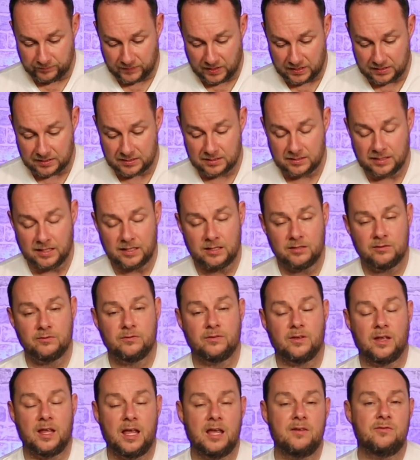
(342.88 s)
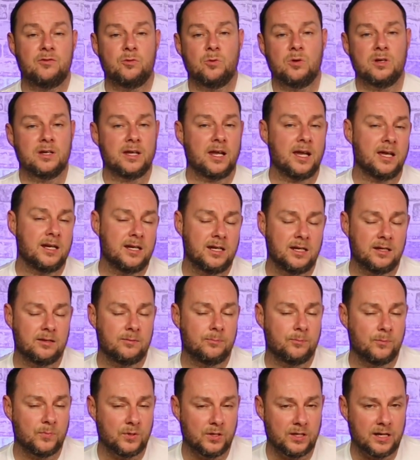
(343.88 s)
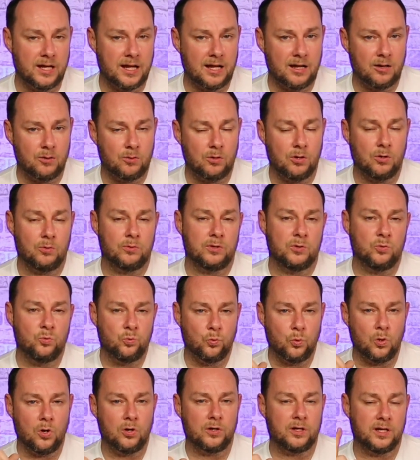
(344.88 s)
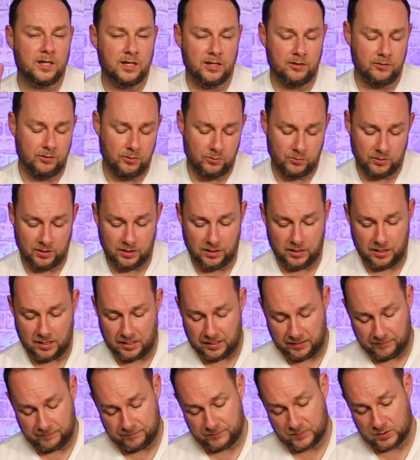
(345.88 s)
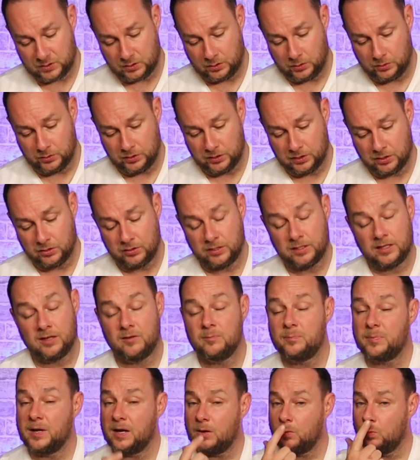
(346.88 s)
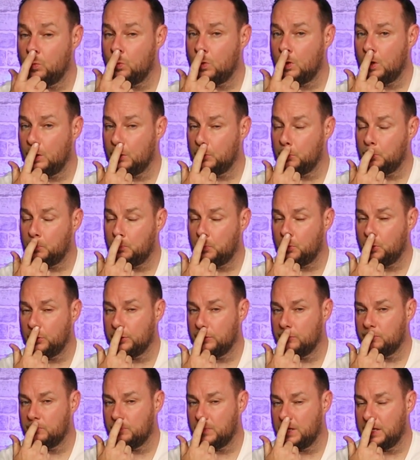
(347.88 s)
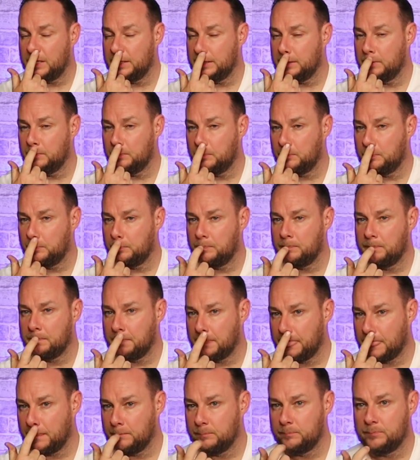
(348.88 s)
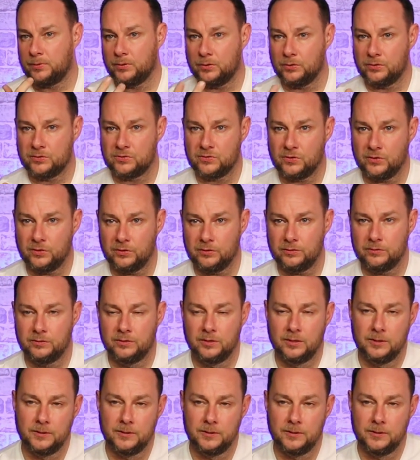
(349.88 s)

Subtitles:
Instead of everyone getting it, now only one hero can get it. So you can only give back 1 point of might per turn.